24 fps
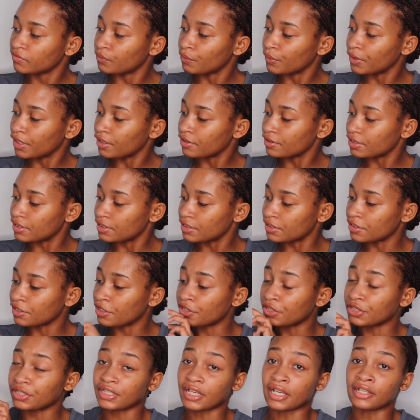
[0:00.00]
what else is in
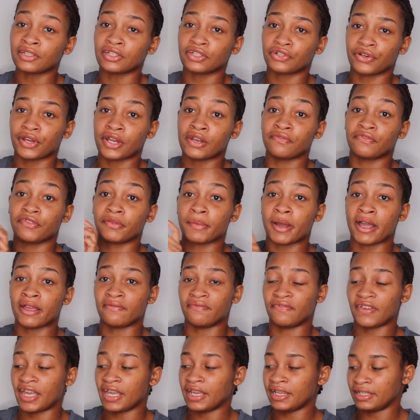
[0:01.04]
here? Sunscreen for my
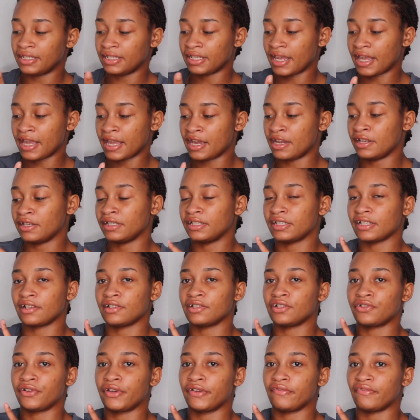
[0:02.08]
face and
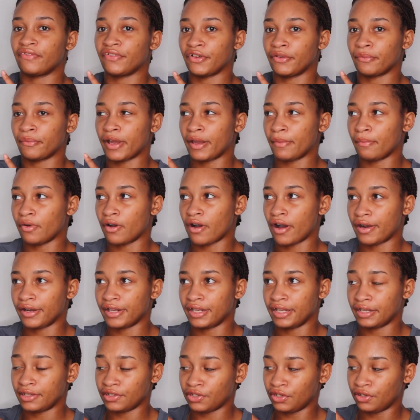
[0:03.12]
sunscreen for my
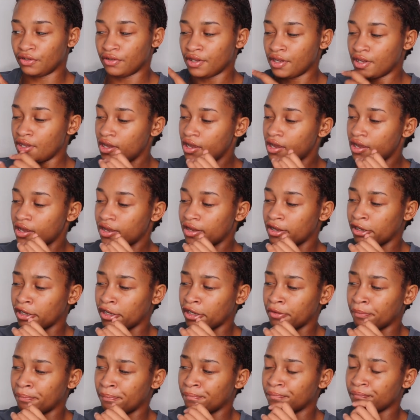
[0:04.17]
body
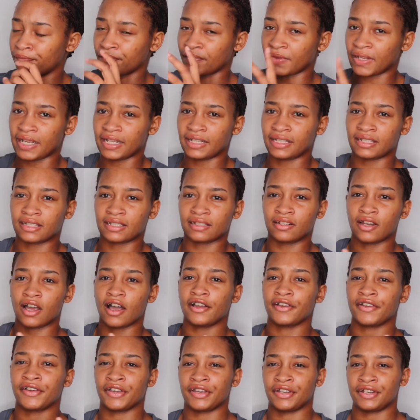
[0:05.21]
um, it's
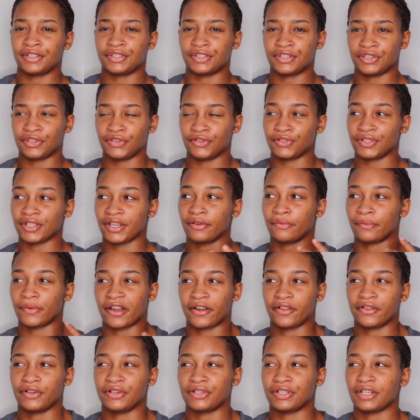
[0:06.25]
not good to use like
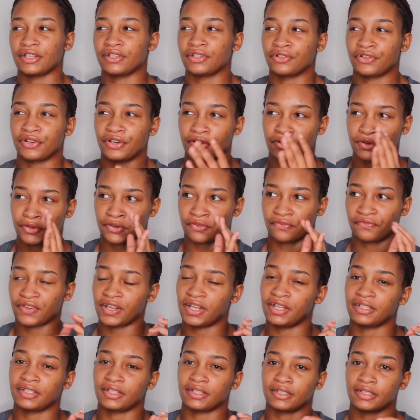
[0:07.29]
regular sunscreen on your
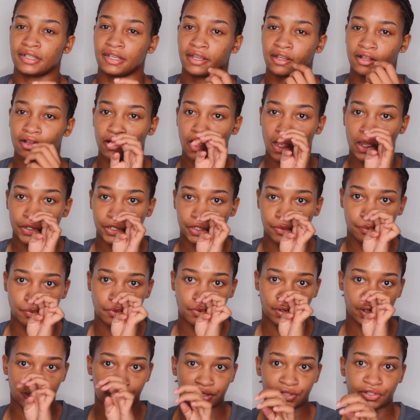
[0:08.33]
face because it can clog your
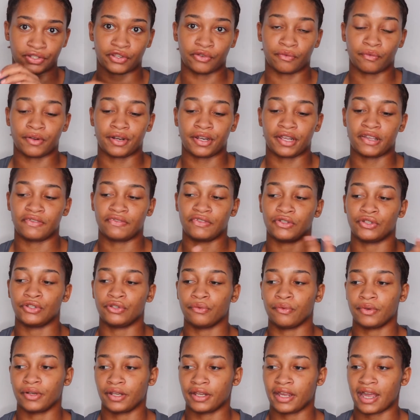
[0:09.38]
pores. So you want to, if you
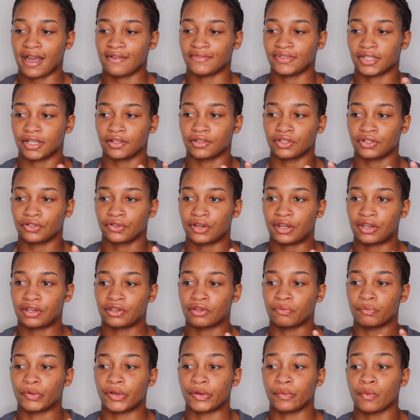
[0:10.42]
do want to have
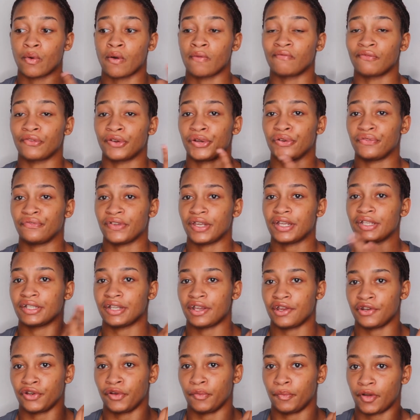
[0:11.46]
sunscreen, bring one for your face
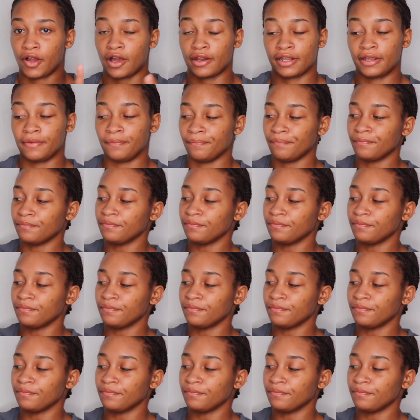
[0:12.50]
and your body.